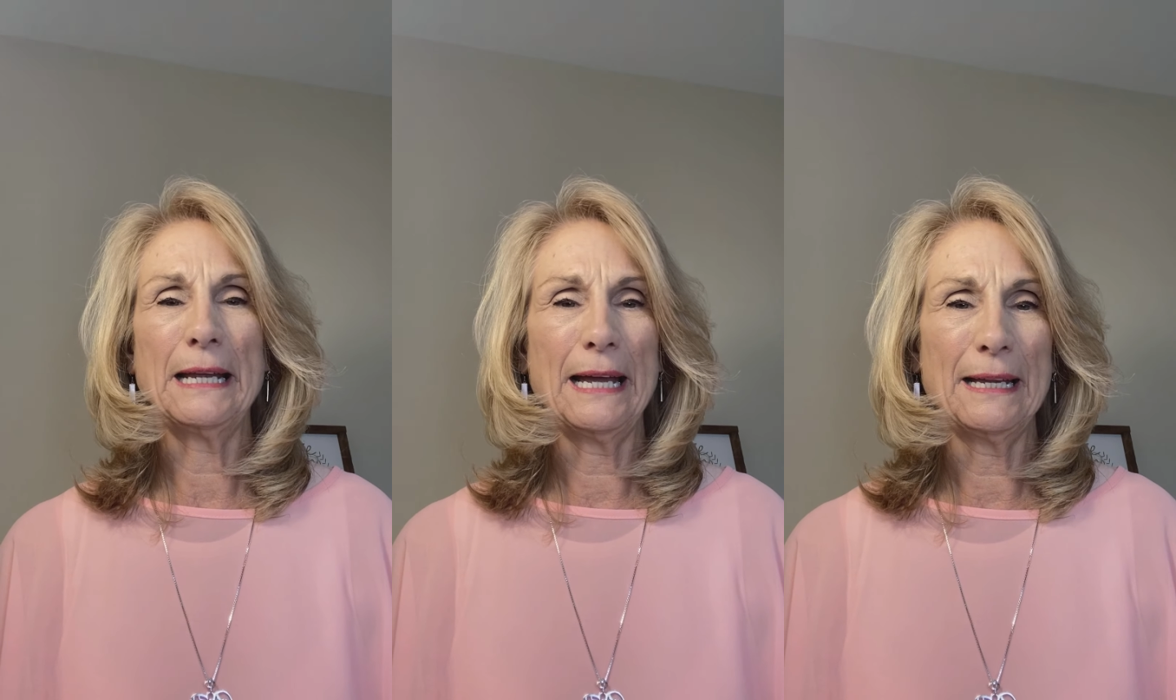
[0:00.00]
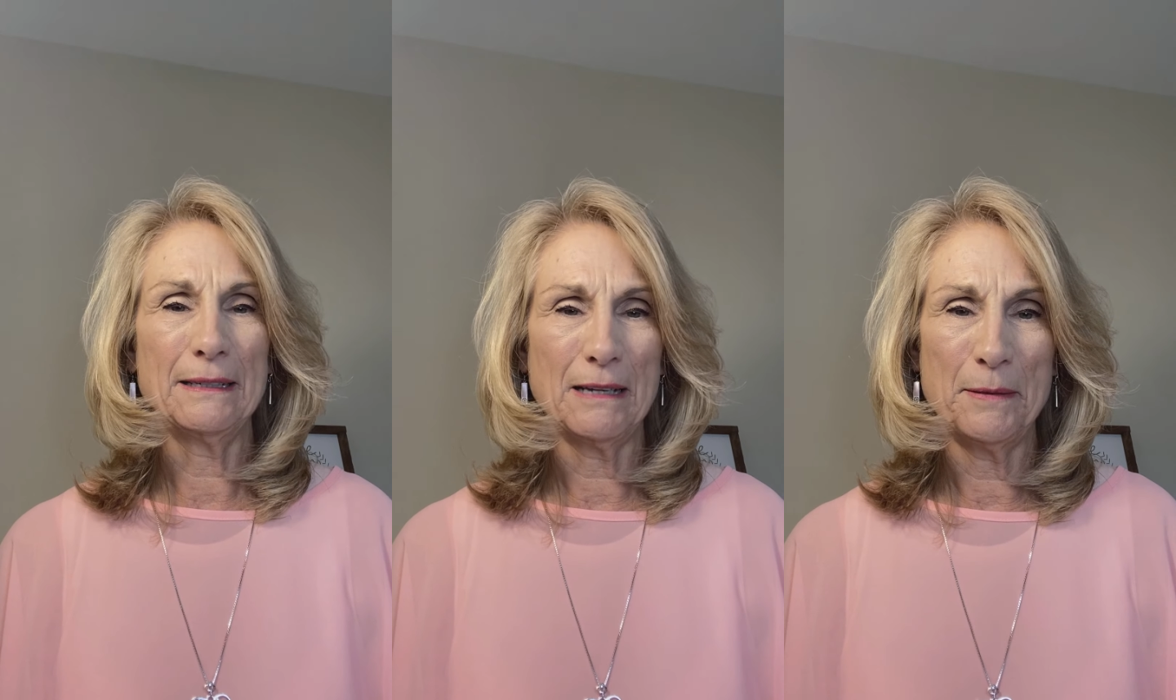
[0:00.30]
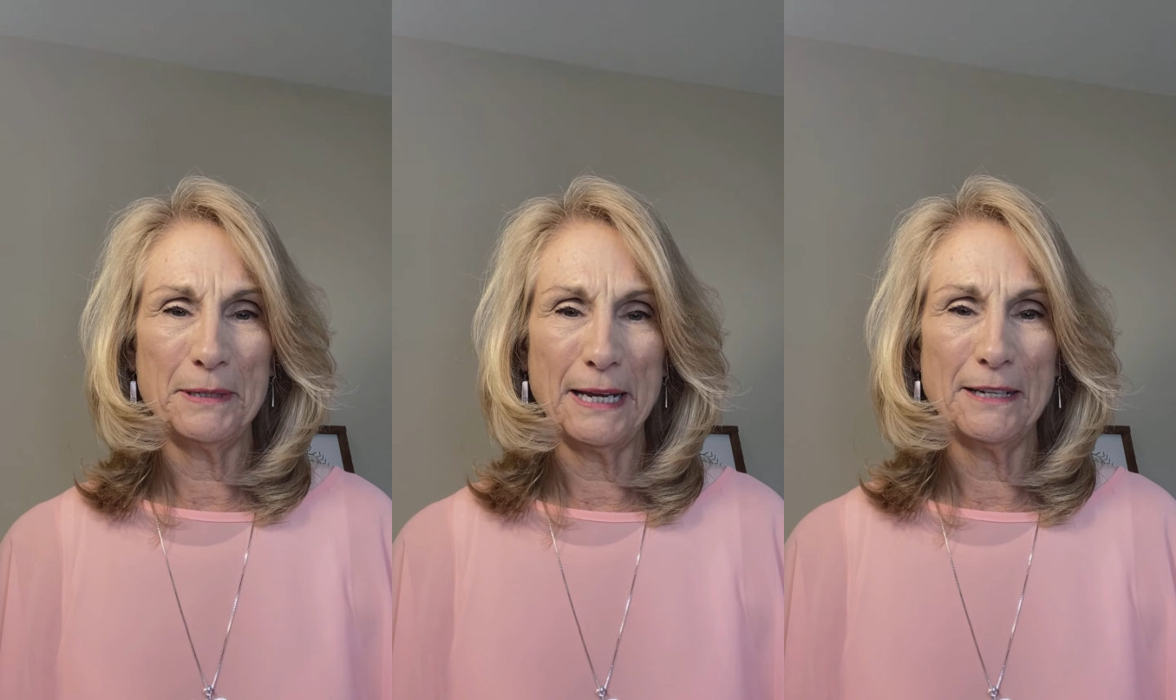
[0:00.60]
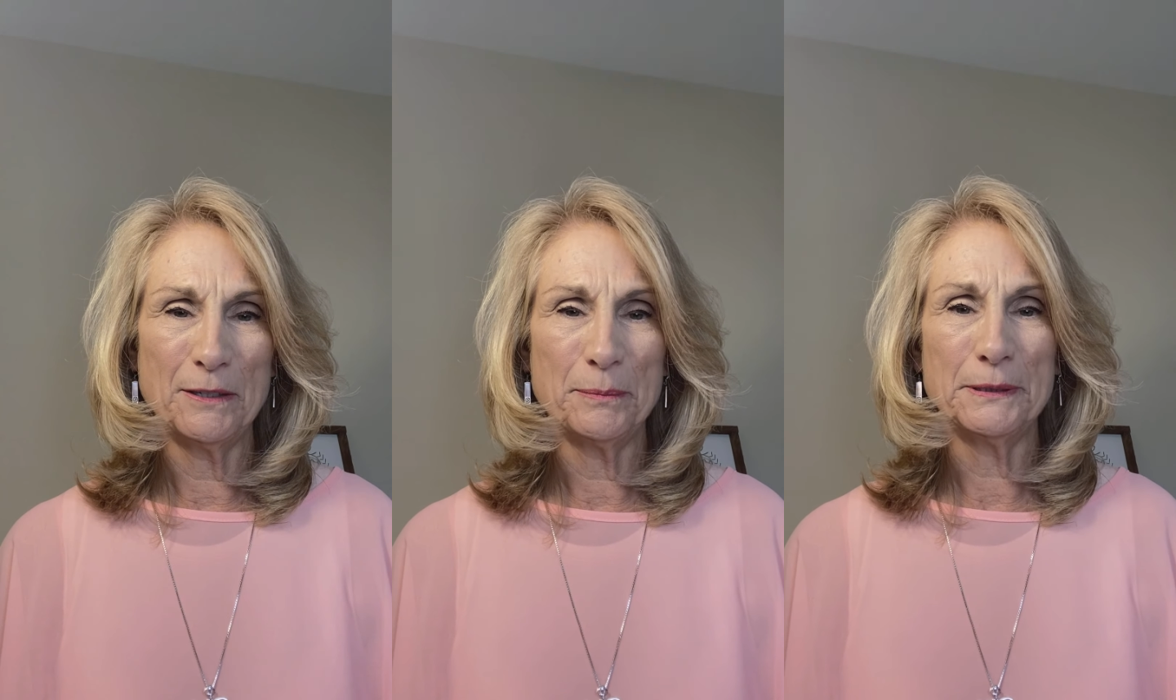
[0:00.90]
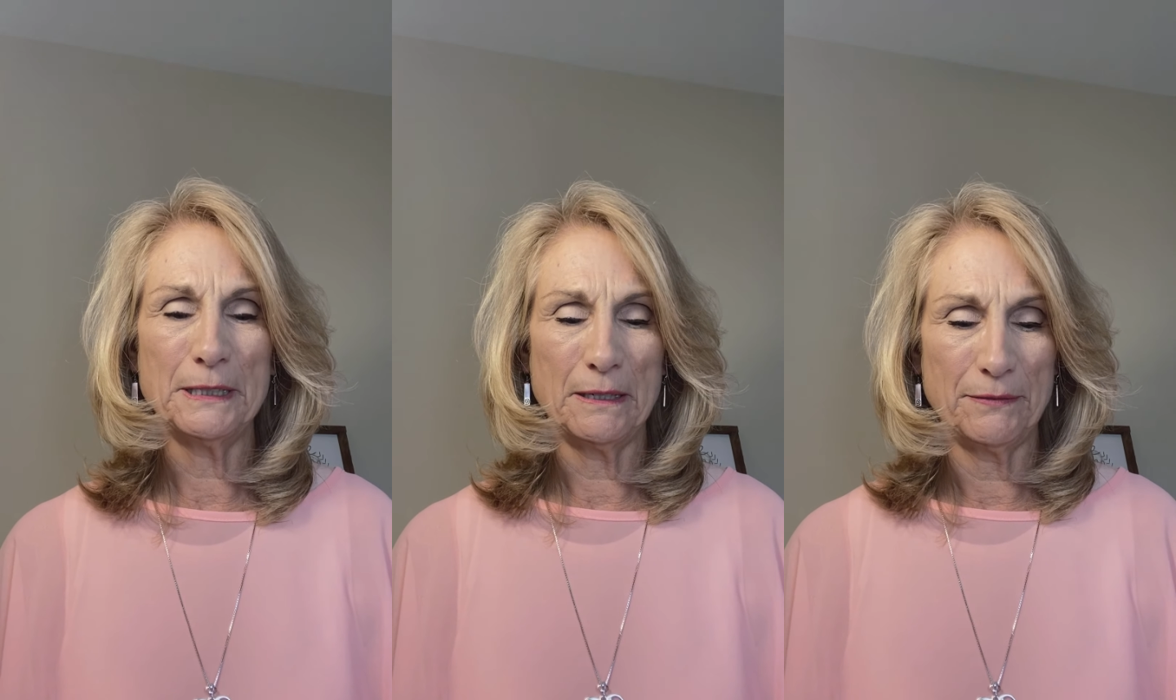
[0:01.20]
and I began to
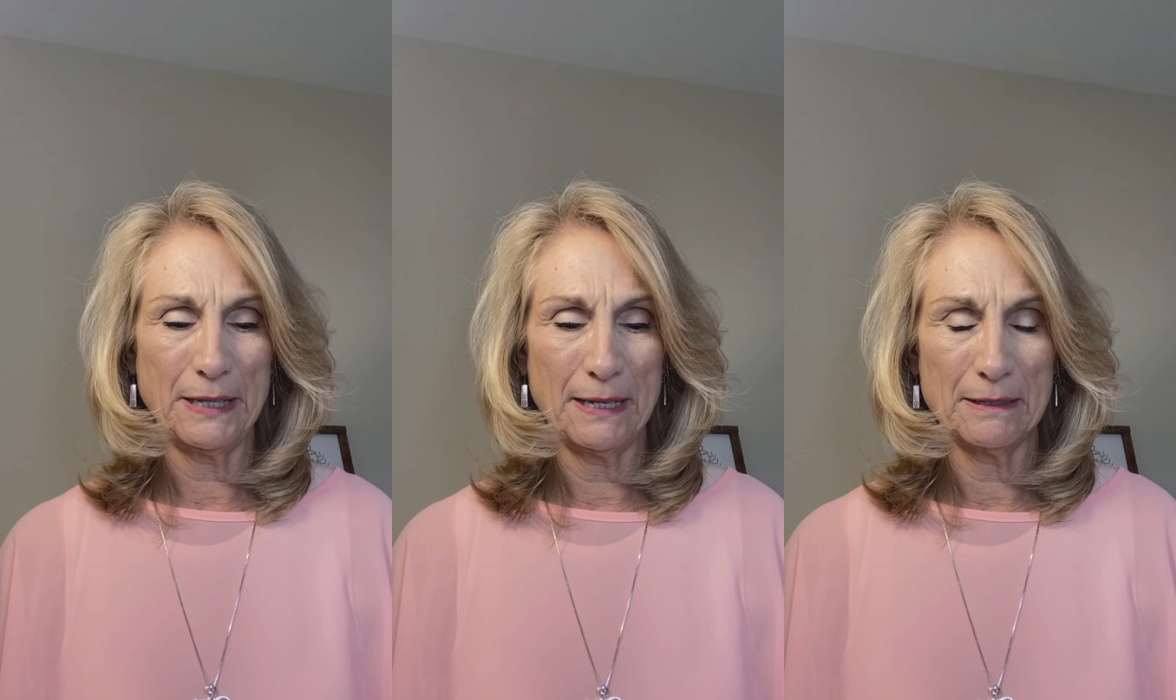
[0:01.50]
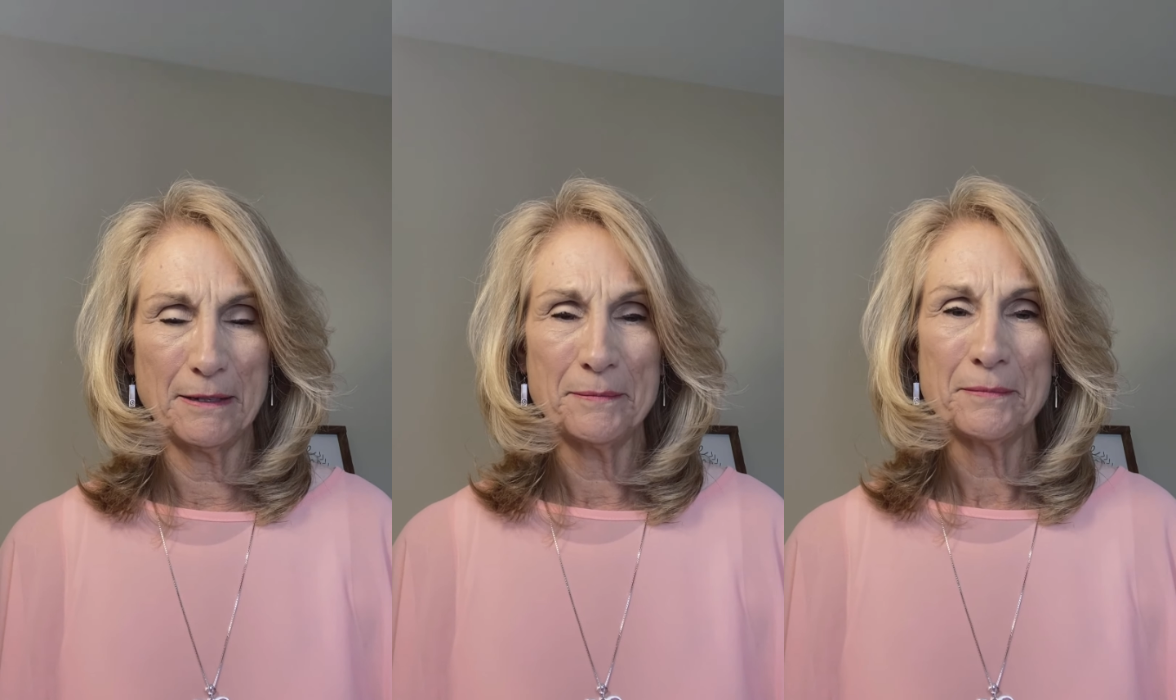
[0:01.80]
believe that